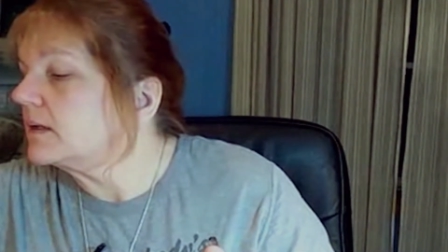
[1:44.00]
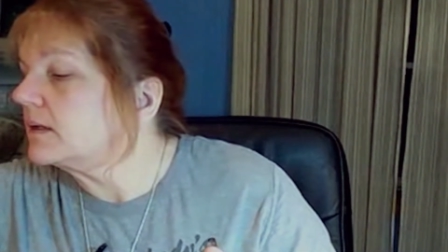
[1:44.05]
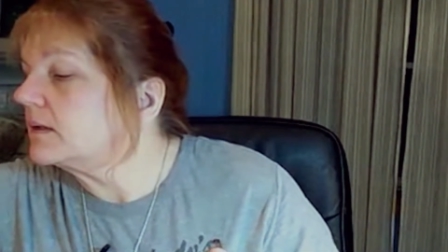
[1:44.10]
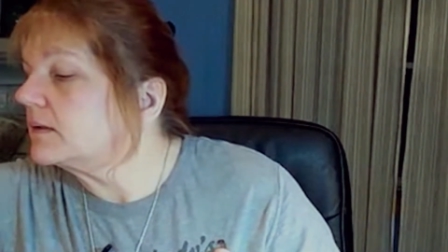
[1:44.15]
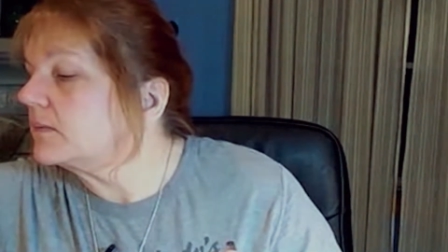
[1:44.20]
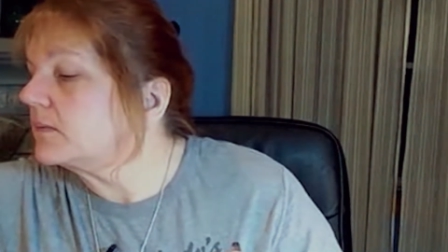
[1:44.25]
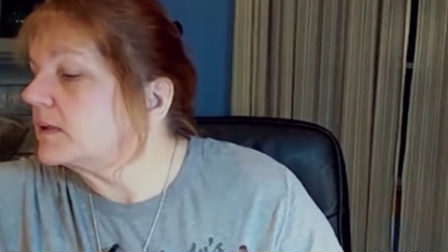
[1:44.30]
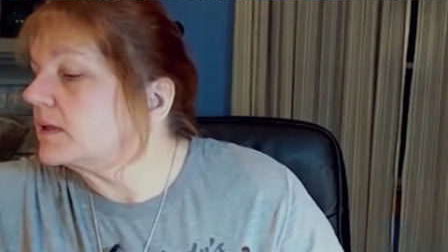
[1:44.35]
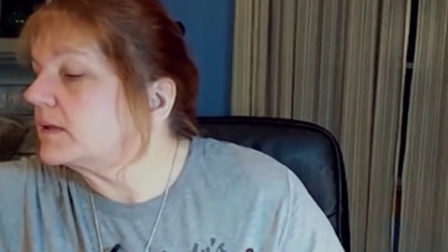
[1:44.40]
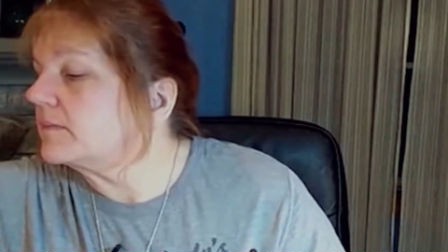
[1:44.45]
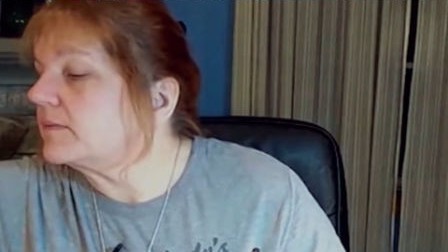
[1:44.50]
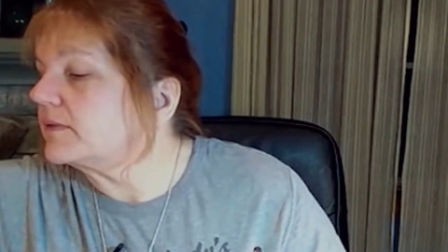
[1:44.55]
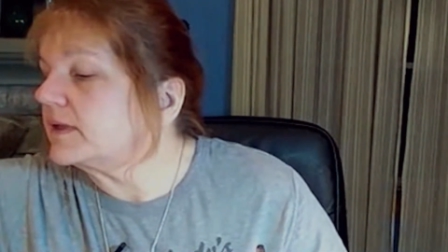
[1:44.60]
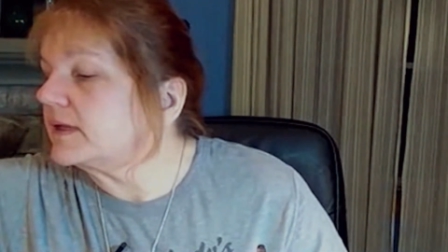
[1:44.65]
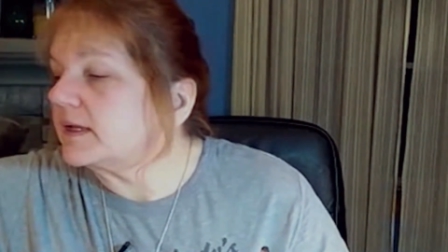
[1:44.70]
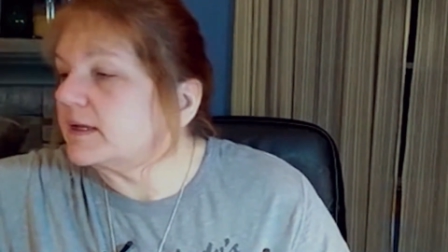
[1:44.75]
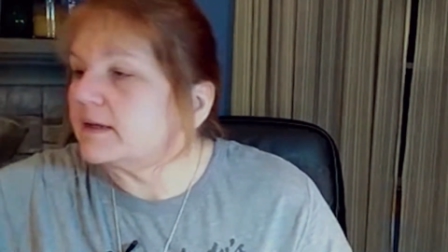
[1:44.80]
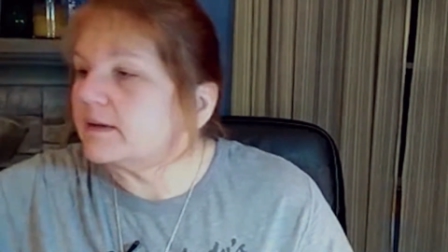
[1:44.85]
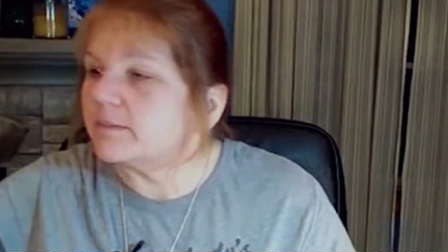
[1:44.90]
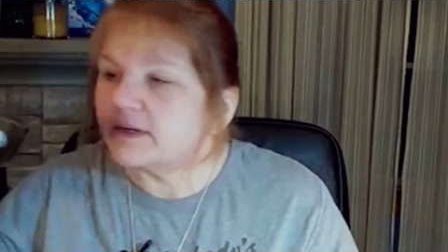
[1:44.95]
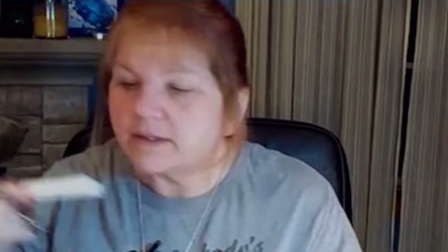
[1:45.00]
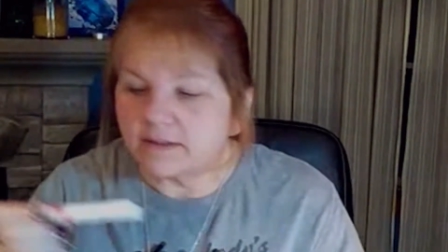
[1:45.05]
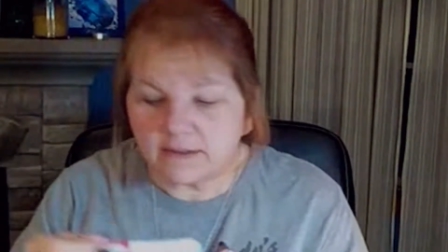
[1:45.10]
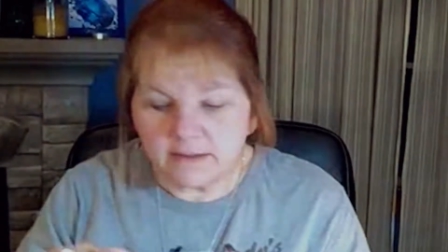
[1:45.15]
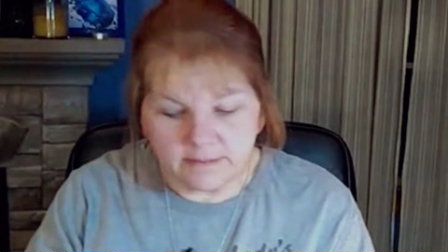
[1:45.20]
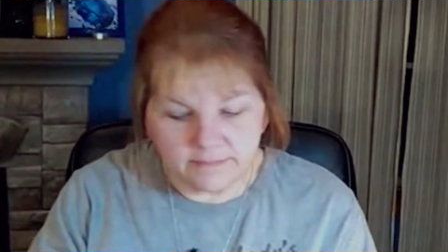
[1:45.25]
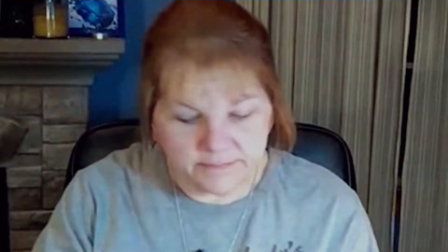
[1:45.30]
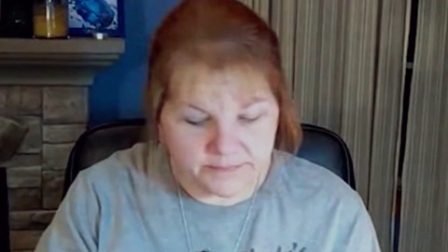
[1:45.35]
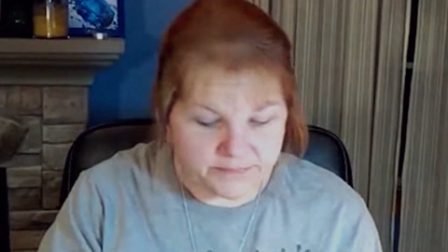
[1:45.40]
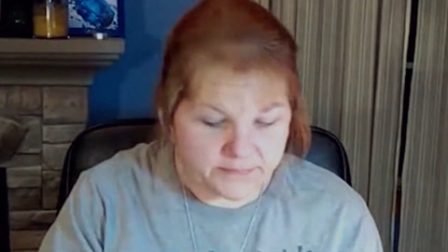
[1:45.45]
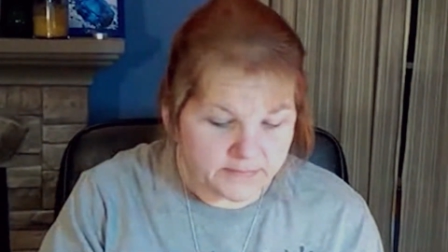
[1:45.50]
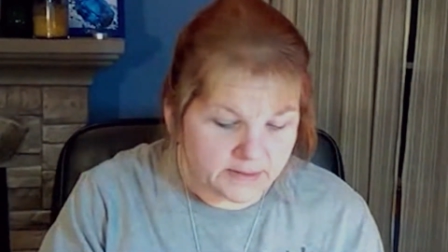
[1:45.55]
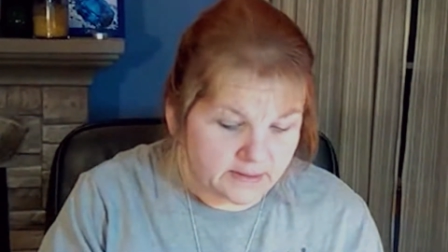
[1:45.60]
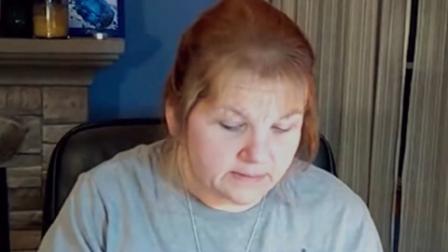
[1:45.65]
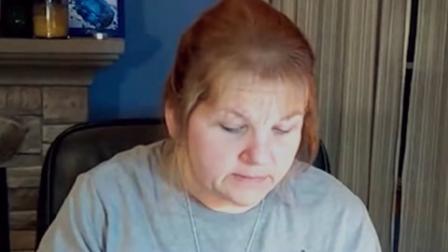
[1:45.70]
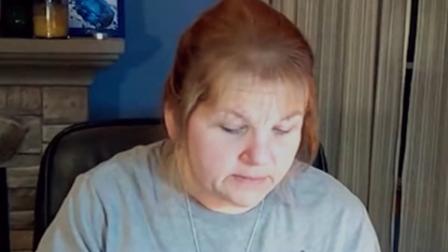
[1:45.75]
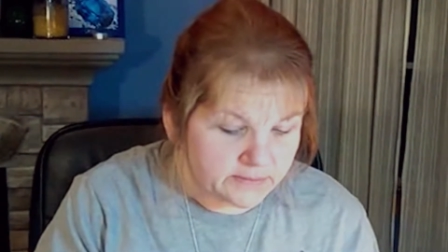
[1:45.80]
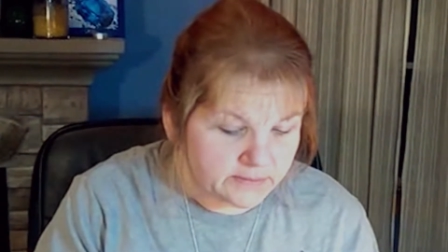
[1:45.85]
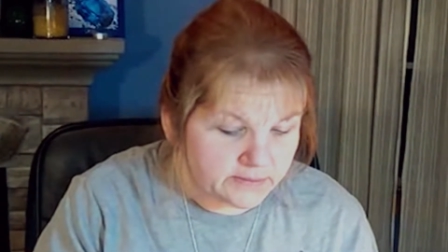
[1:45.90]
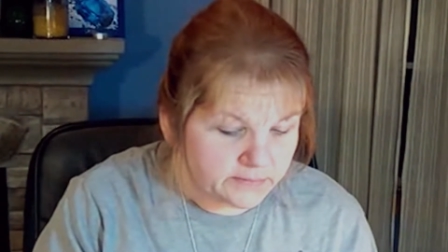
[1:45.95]
And while I'm thinking about it,
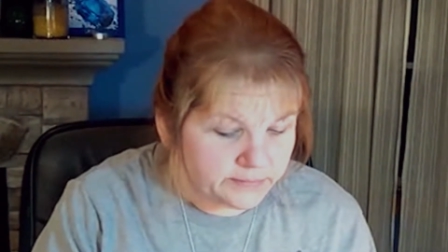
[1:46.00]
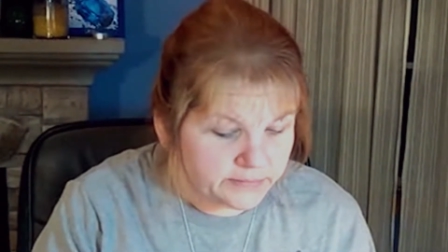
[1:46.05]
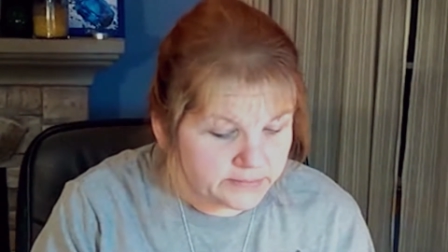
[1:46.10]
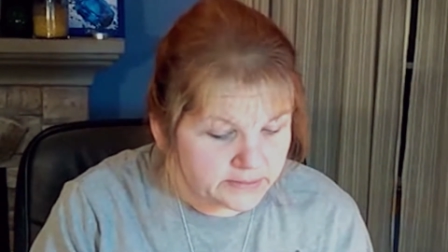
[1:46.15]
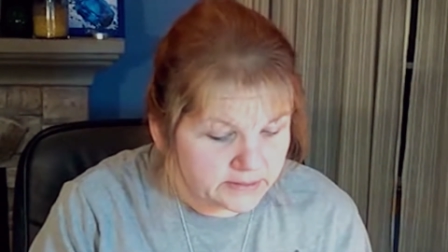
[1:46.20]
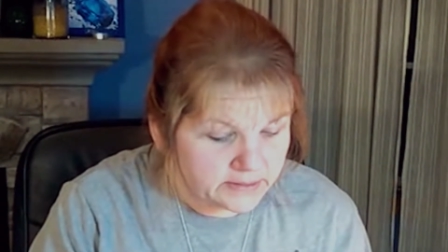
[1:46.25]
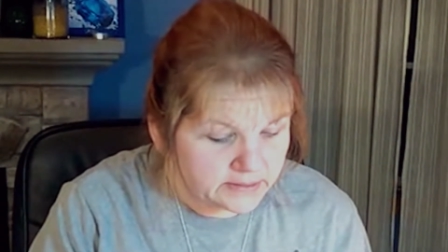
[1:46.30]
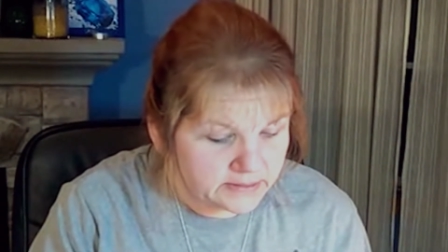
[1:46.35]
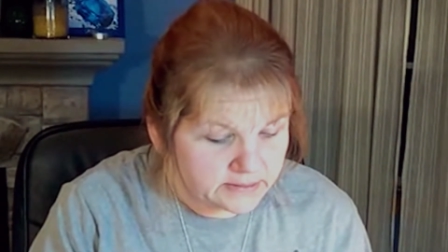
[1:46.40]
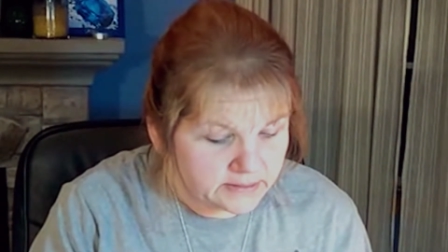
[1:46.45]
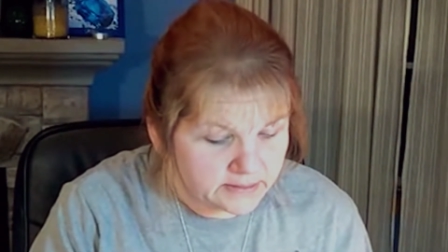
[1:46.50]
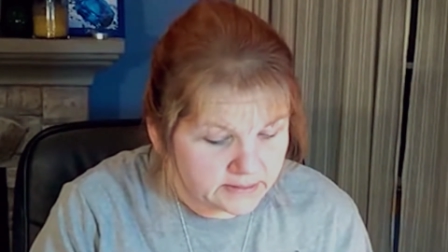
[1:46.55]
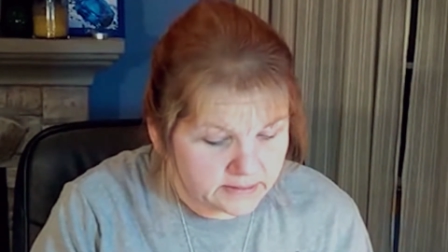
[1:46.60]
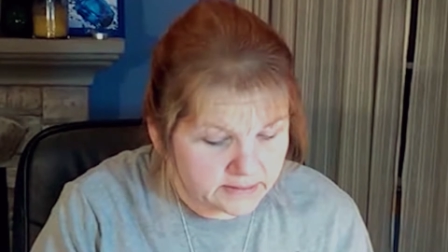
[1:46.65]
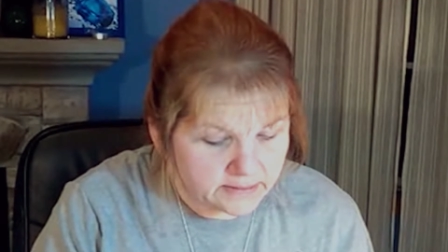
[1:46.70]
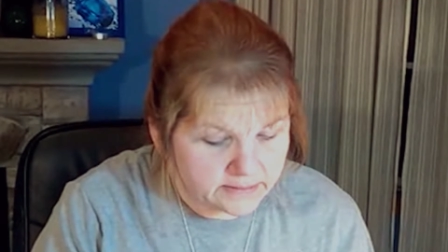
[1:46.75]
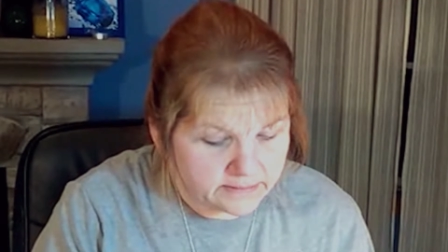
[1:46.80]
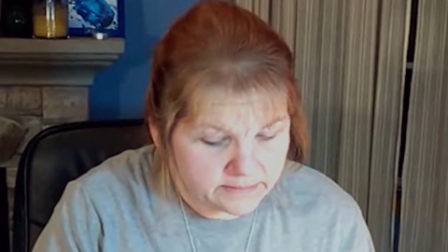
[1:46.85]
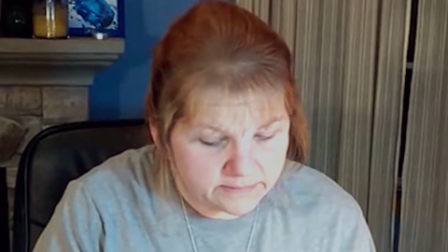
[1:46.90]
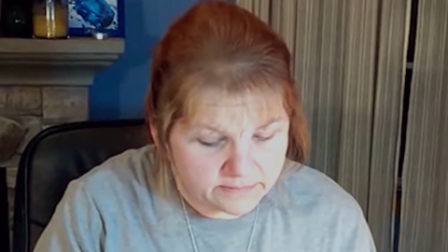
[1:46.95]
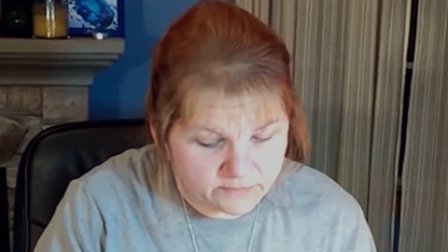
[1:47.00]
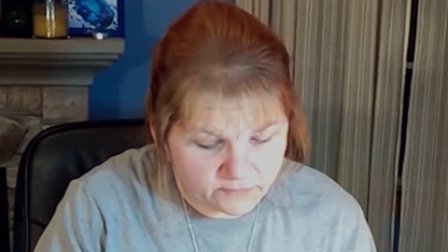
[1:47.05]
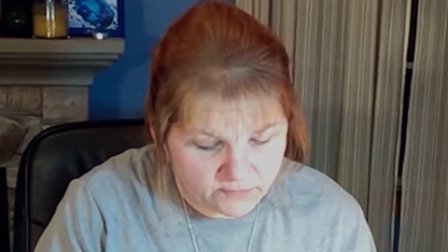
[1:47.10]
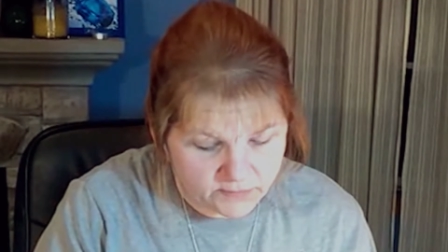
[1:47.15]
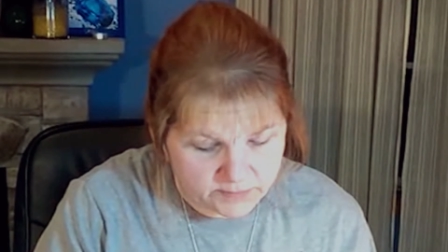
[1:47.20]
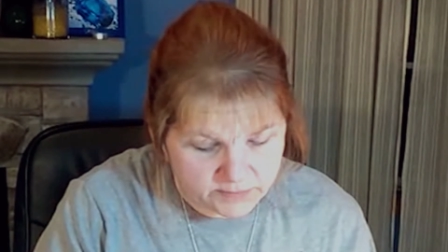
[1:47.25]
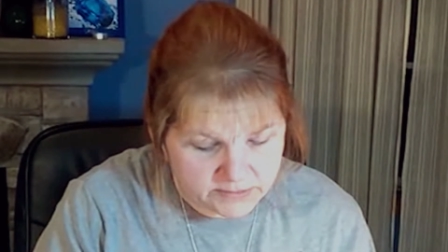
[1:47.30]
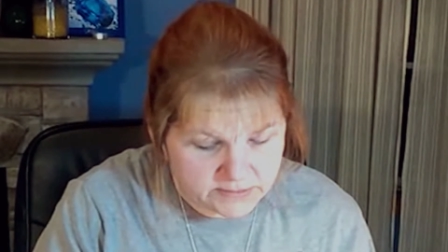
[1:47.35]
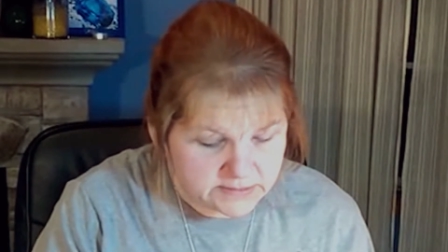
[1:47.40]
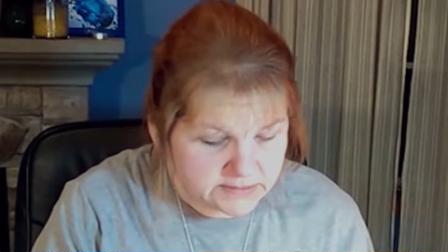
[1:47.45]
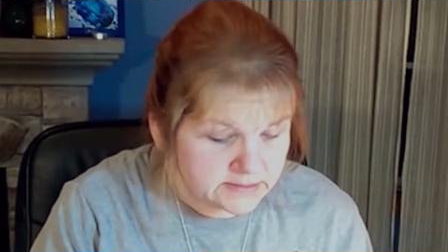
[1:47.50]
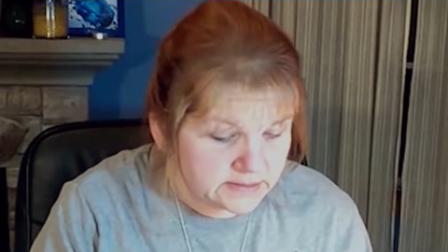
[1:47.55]
I'm going to put on Rimmel's